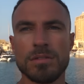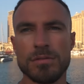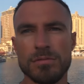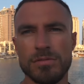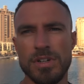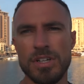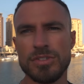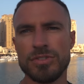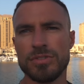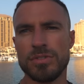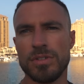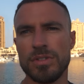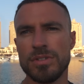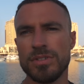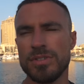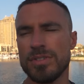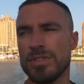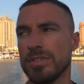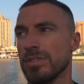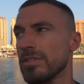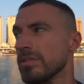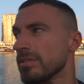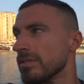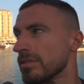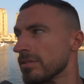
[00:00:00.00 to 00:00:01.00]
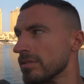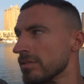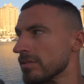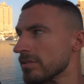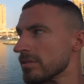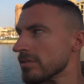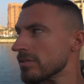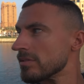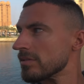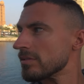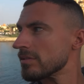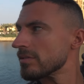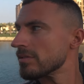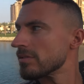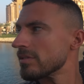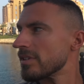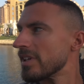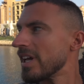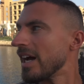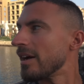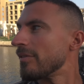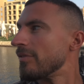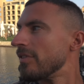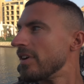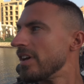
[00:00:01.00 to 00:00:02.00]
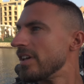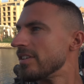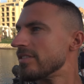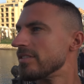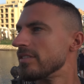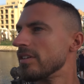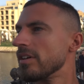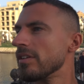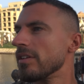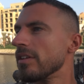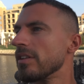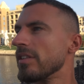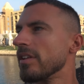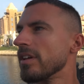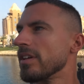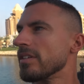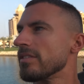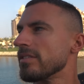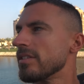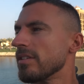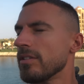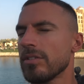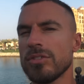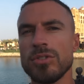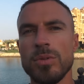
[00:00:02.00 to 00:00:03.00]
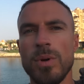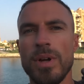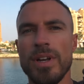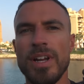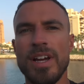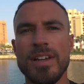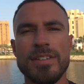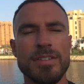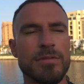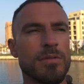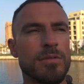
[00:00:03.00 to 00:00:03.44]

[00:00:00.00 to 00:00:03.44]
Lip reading: restaurants, cafes and other things. It looks quite nice.